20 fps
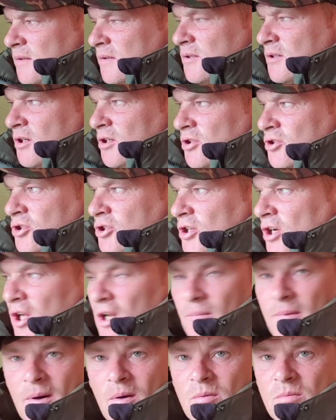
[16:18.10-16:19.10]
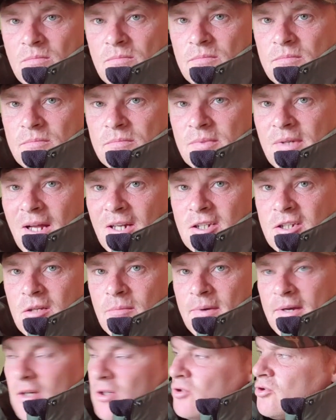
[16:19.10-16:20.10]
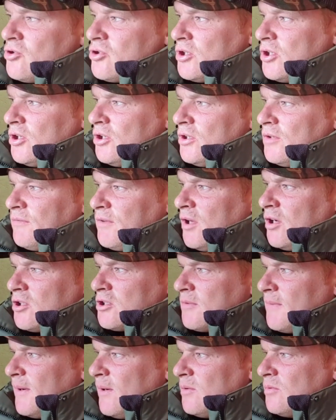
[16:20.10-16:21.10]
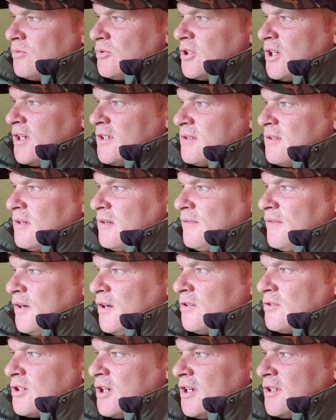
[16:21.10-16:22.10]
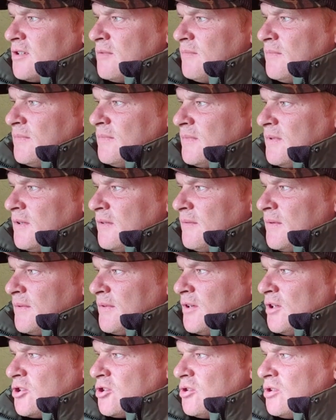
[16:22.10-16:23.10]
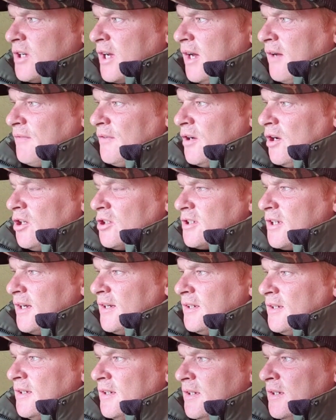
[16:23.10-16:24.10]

It's not just all about catching the big uns and all the vlogs about chasing my first UK 40.